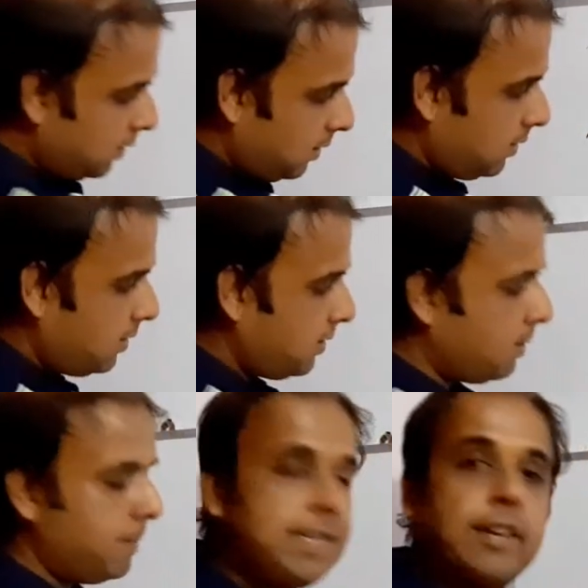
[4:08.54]
This is the
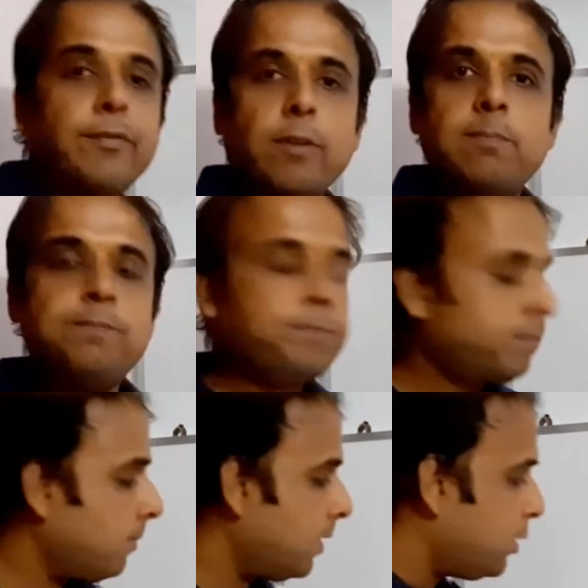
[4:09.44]
basic form.
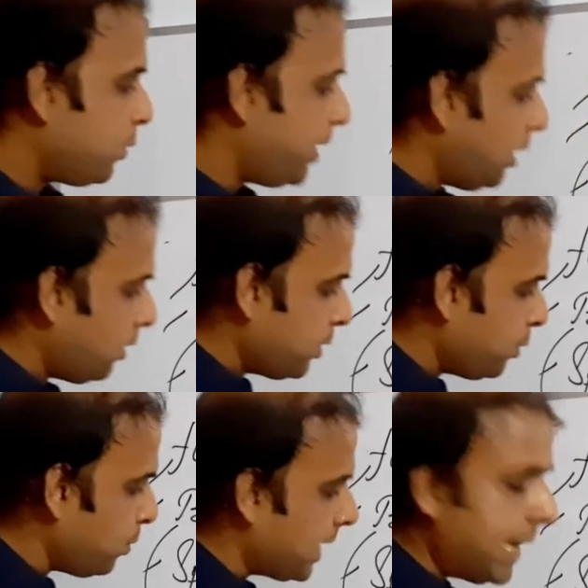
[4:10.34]
So here also
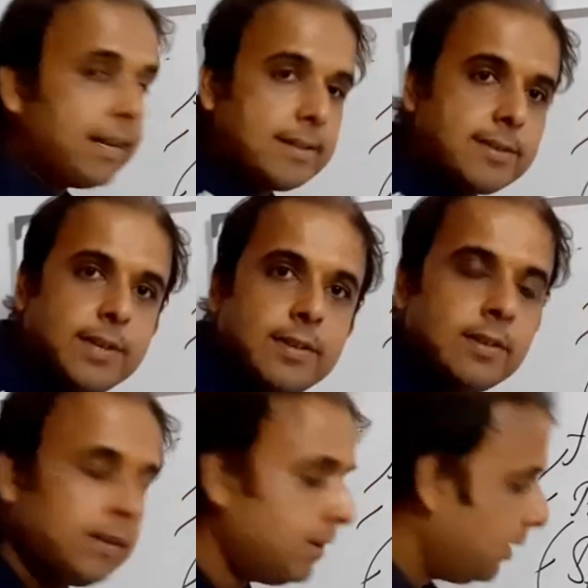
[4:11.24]
two cycles, right?
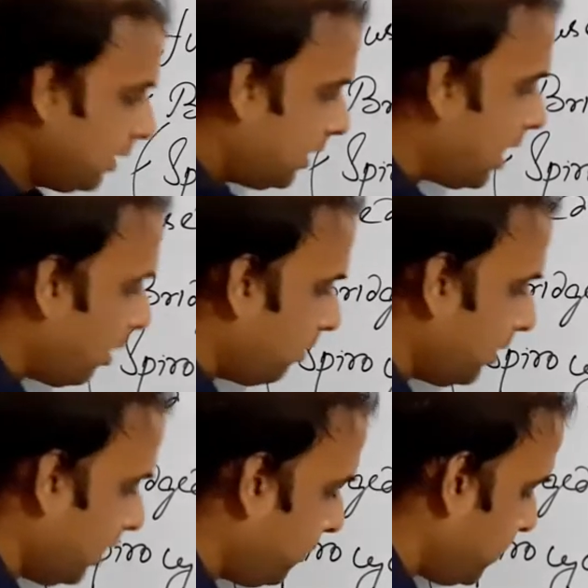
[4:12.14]
Now
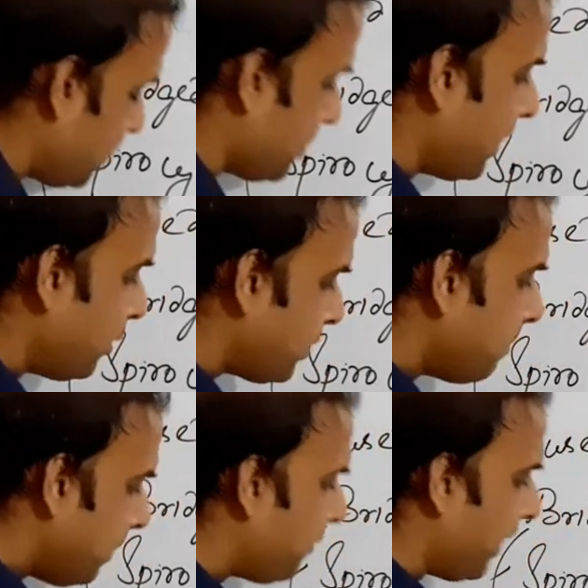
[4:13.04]
if we just try to
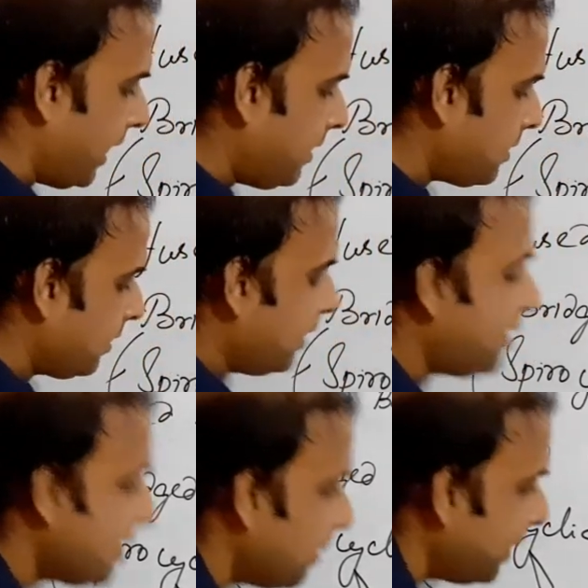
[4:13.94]
simplify it, it
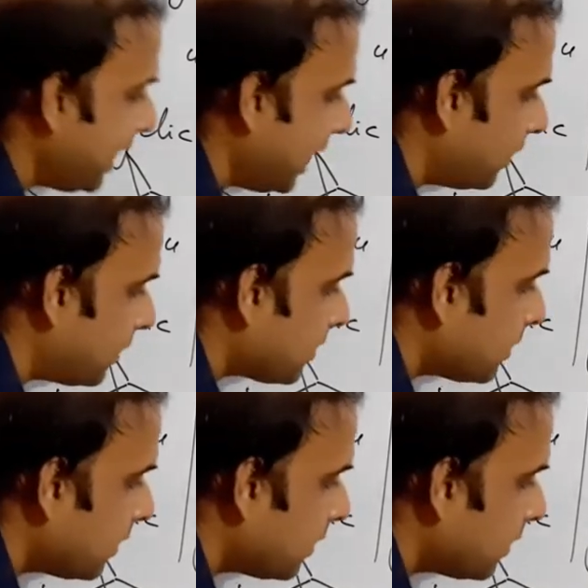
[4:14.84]
is something like this.